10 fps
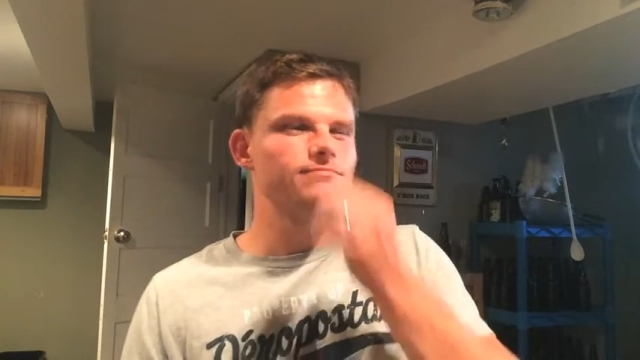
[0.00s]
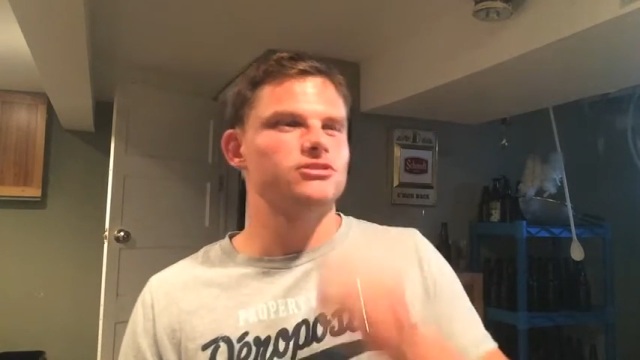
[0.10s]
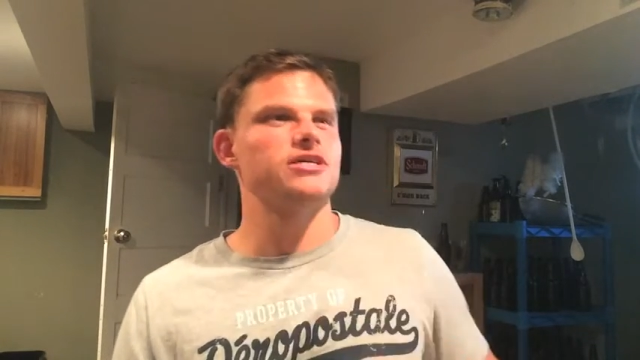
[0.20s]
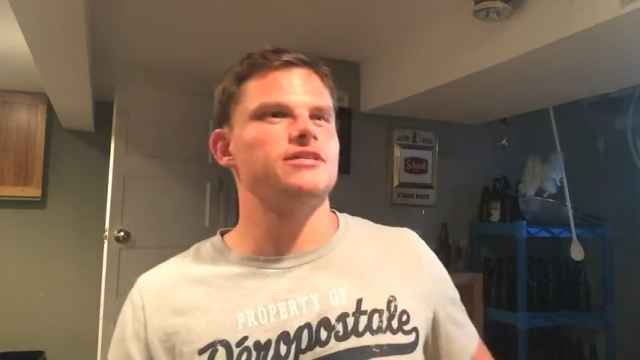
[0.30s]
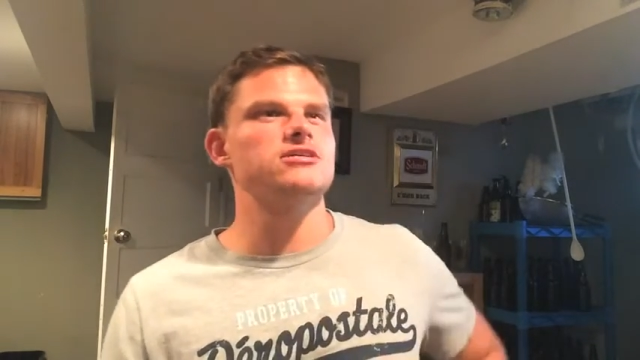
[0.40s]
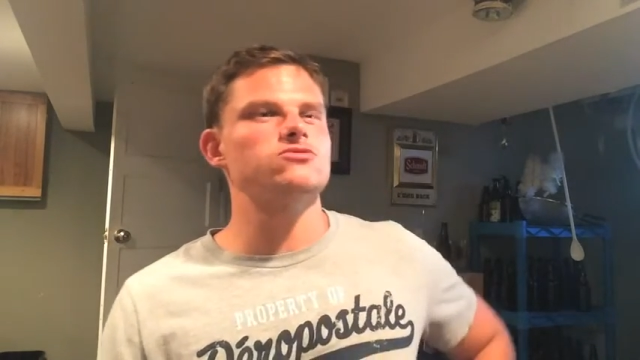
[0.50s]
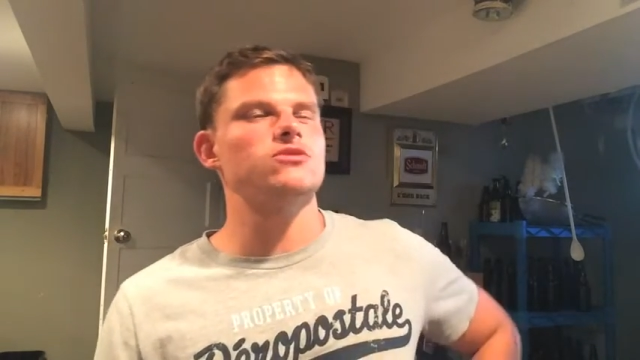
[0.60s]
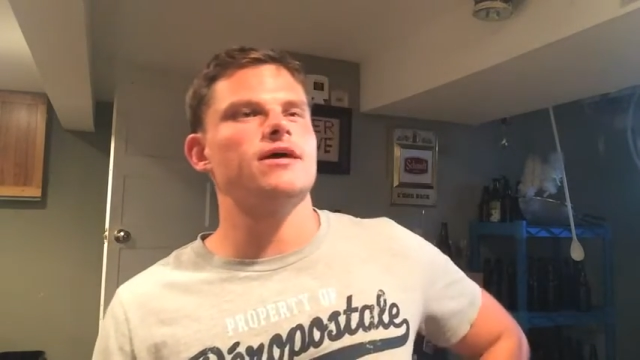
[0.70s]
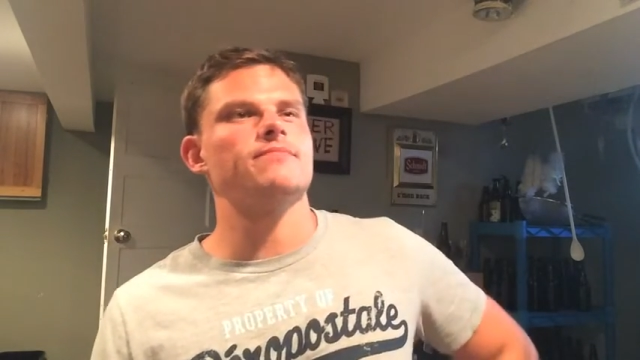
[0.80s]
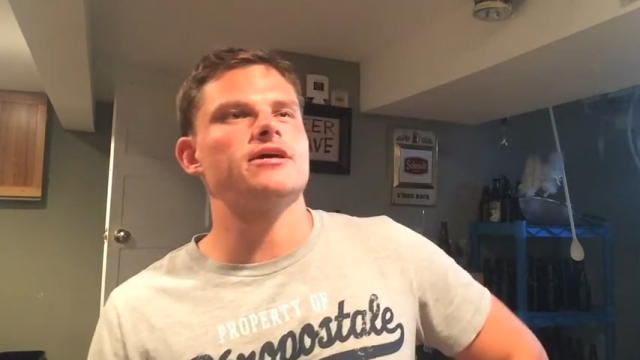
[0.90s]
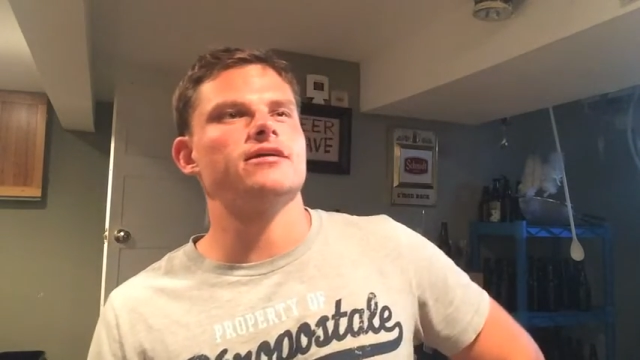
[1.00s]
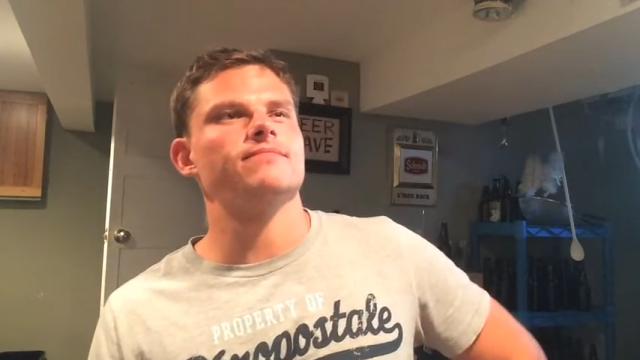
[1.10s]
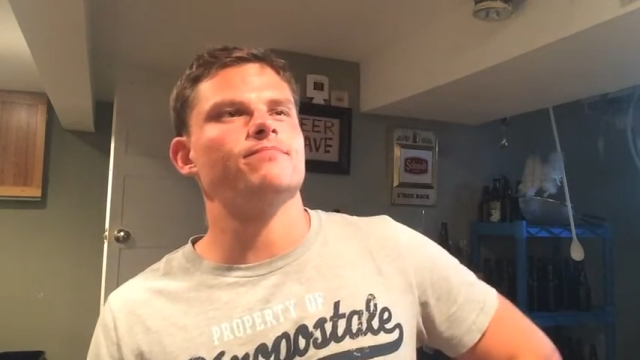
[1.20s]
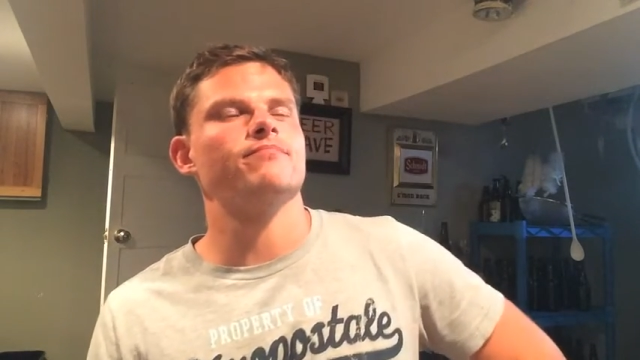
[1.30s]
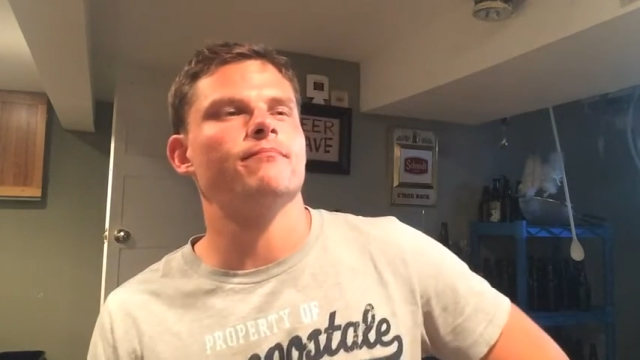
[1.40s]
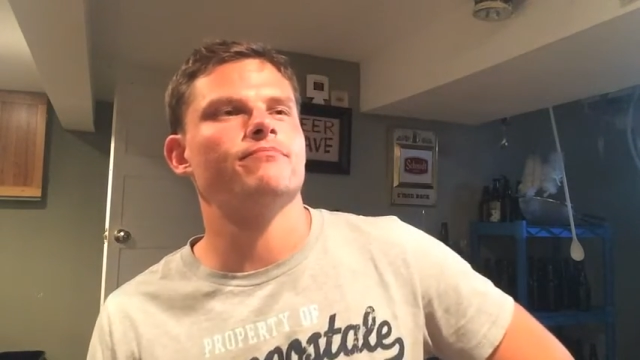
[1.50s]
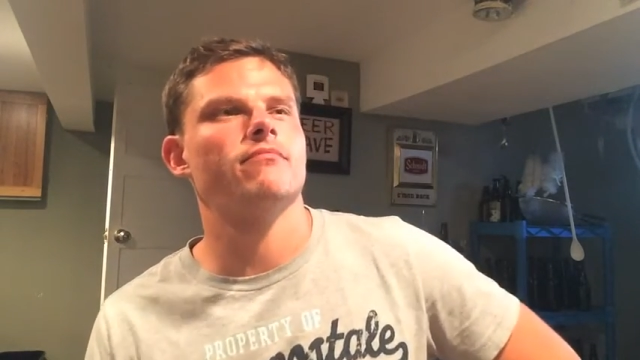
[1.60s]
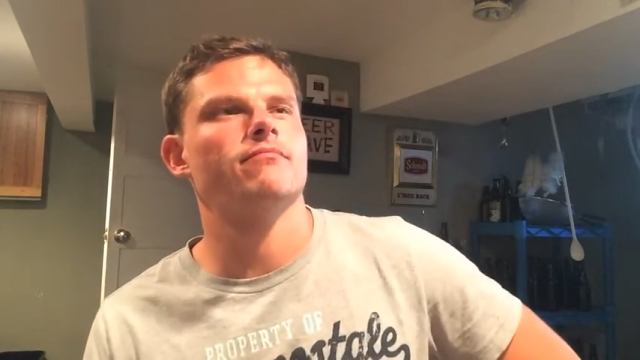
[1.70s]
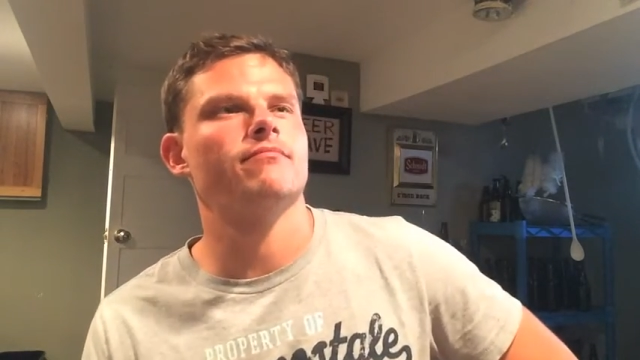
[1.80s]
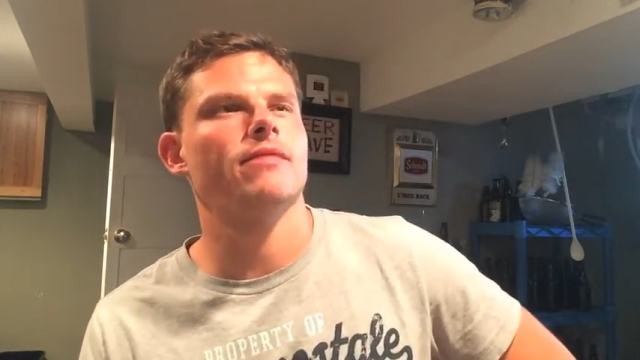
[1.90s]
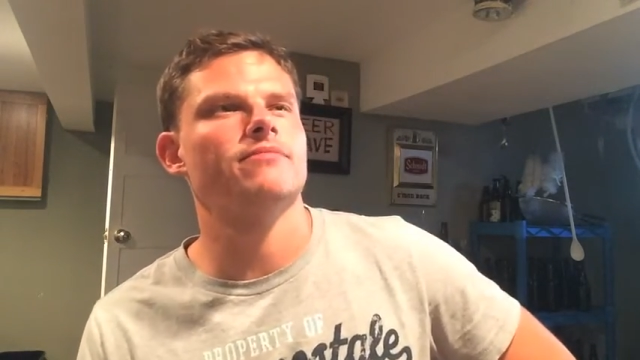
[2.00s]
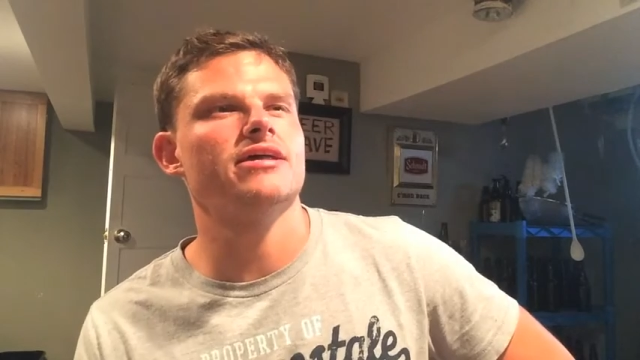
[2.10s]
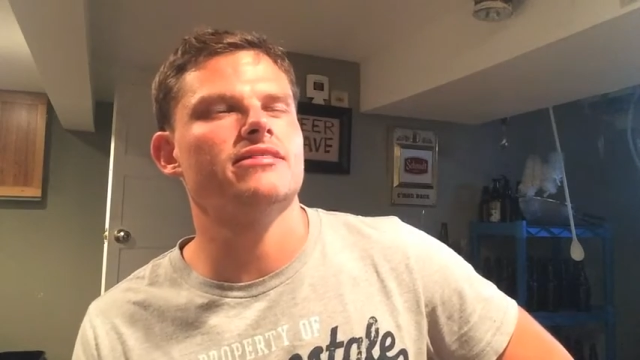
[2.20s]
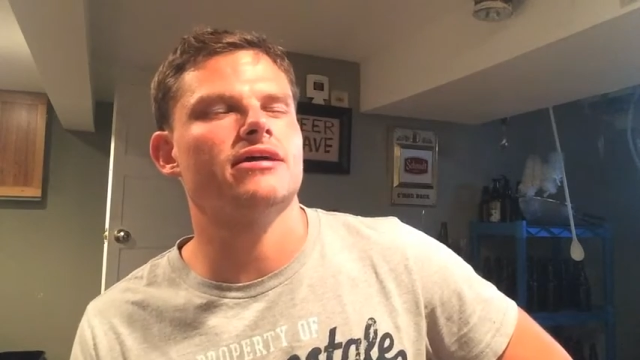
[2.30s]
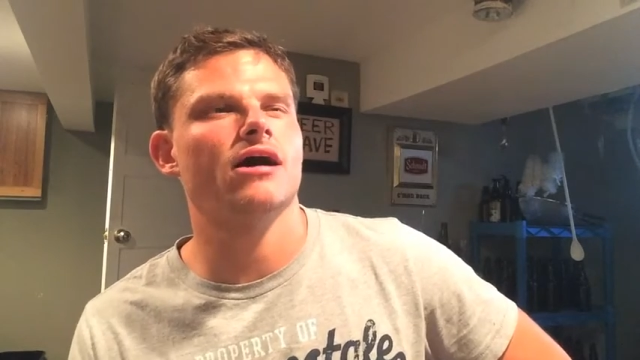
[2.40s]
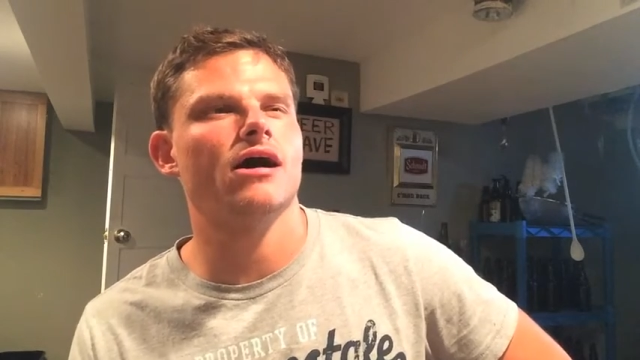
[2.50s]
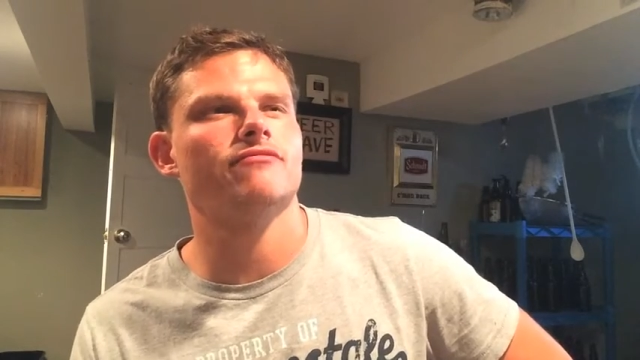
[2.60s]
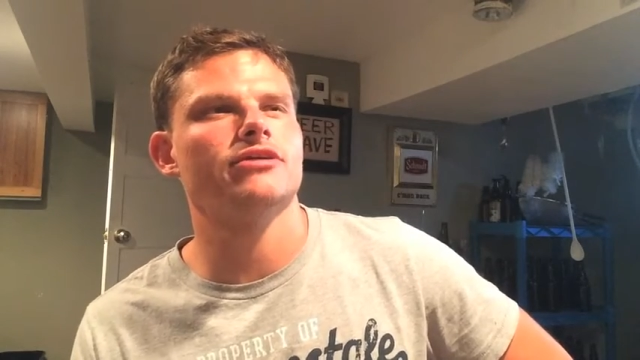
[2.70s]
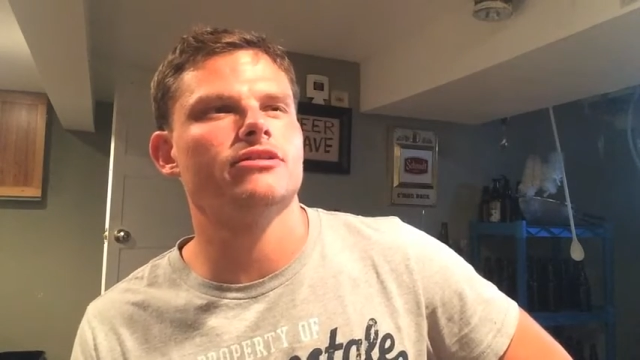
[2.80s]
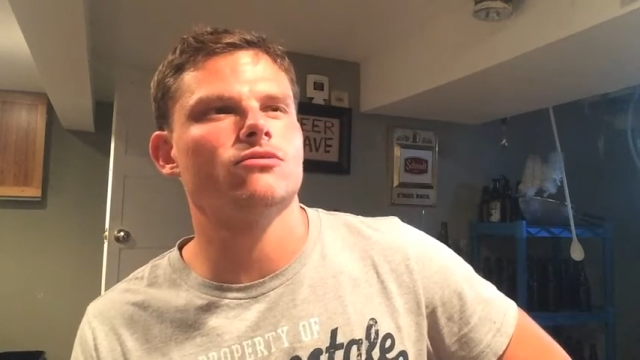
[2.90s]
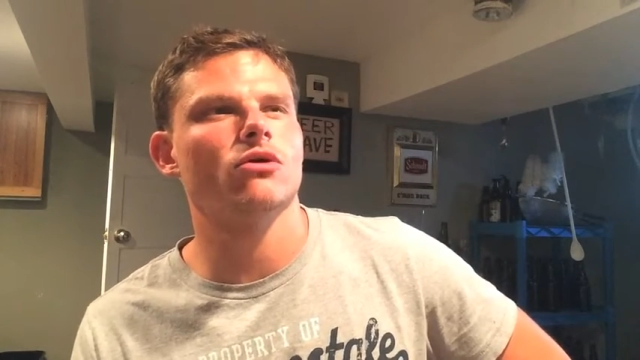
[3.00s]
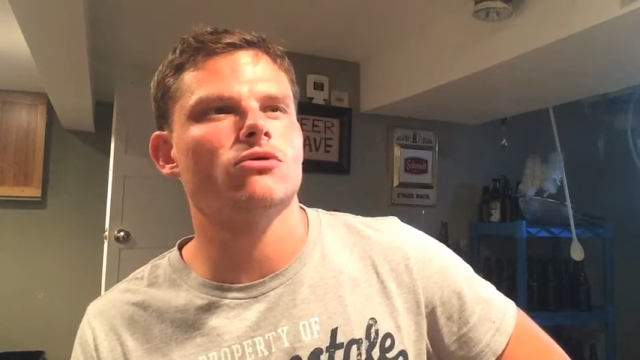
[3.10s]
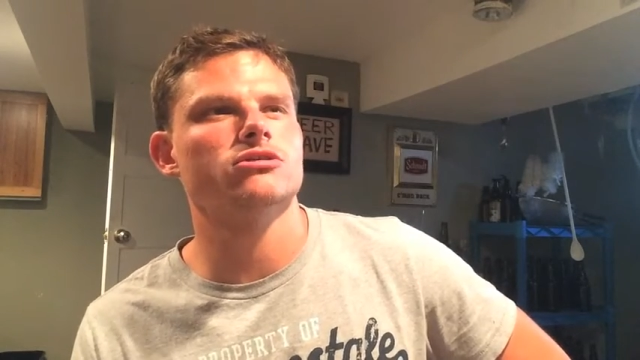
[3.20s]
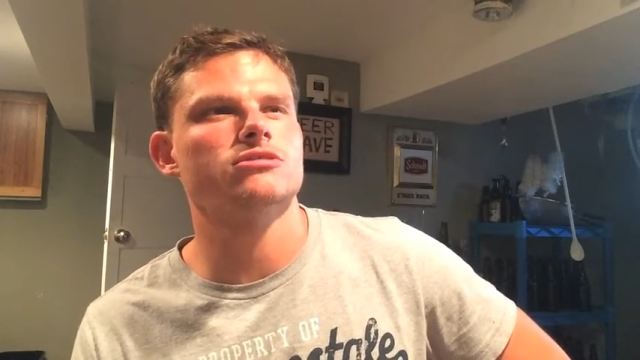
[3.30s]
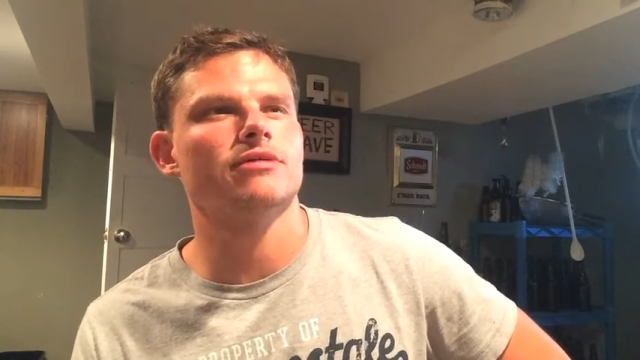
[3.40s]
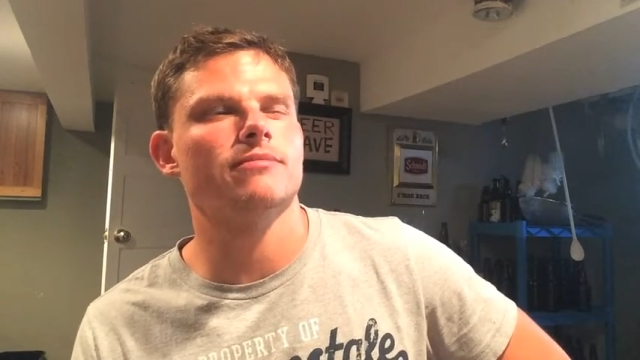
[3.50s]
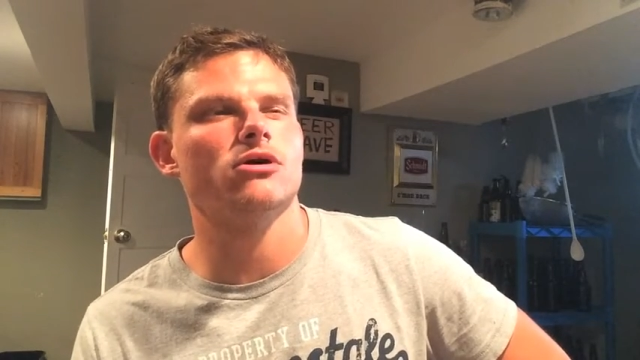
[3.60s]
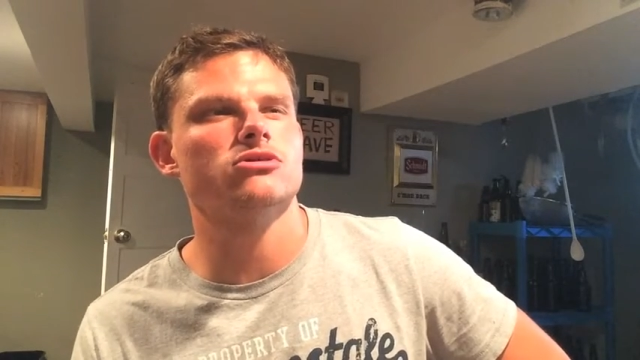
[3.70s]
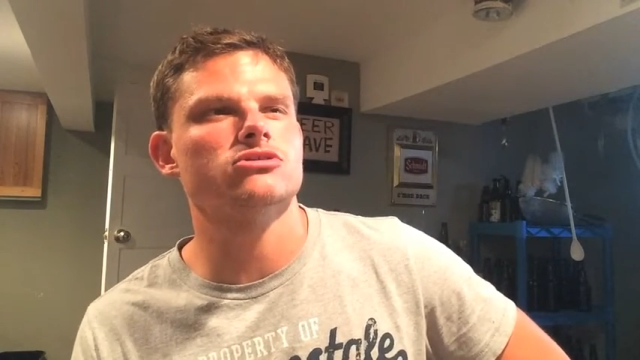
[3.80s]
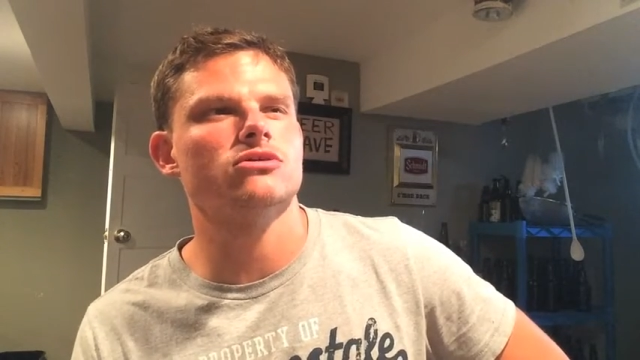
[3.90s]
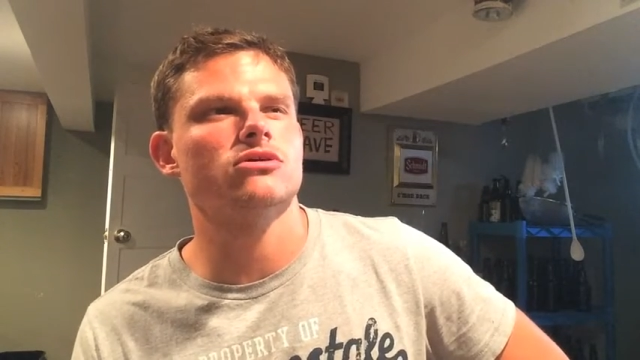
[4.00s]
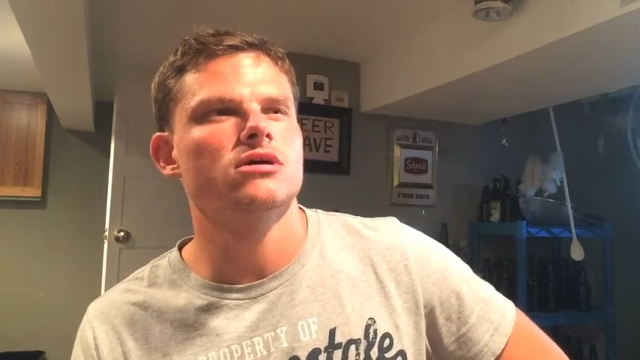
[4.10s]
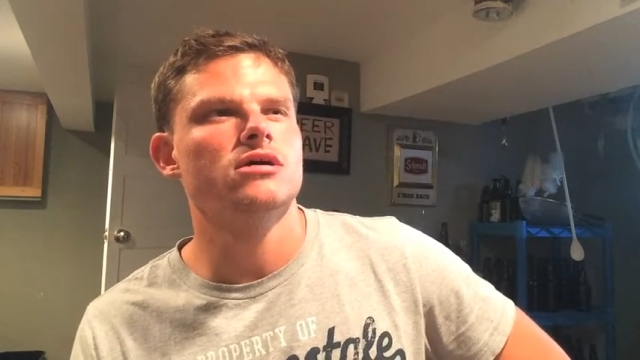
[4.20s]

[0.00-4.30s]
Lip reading: See, in this one, I'm getting the coffee and the roast, but I'm also,